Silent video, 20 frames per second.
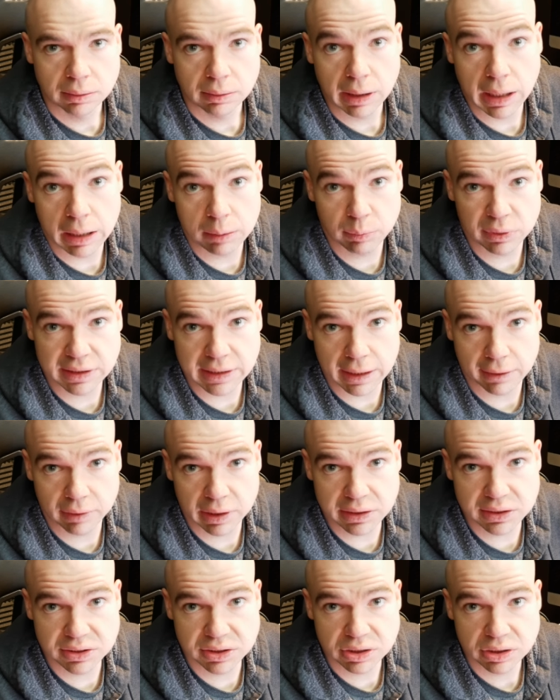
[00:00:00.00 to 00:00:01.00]
and without
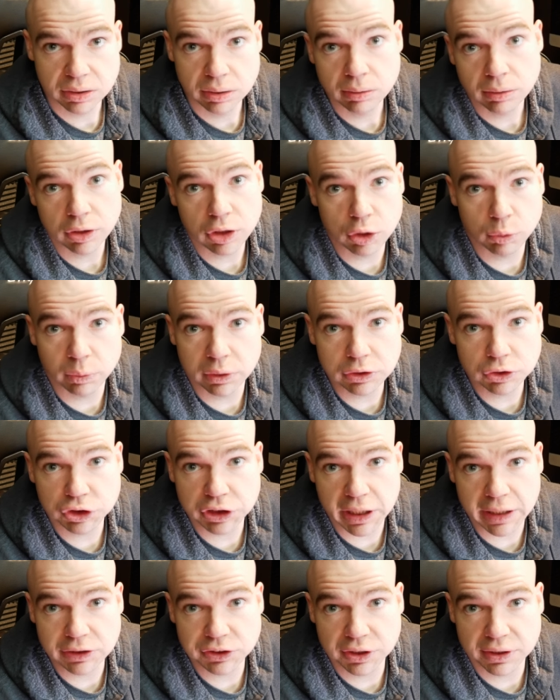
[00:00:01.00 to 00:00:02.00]
it, you wouldn't
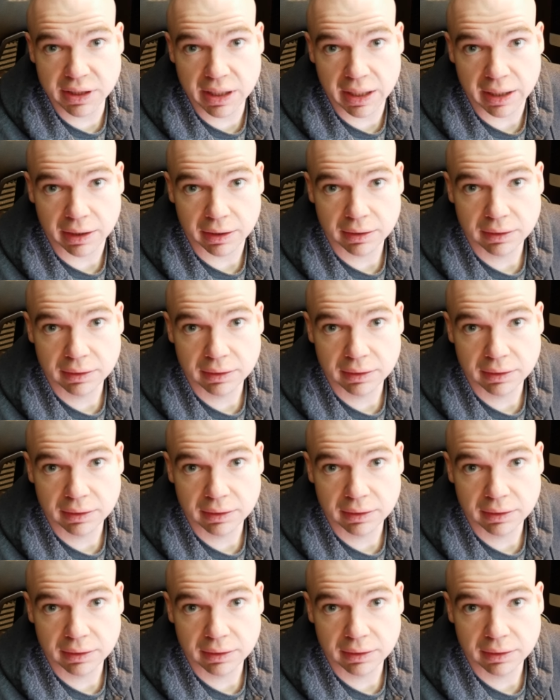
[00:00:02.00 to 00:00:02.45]
change a thing.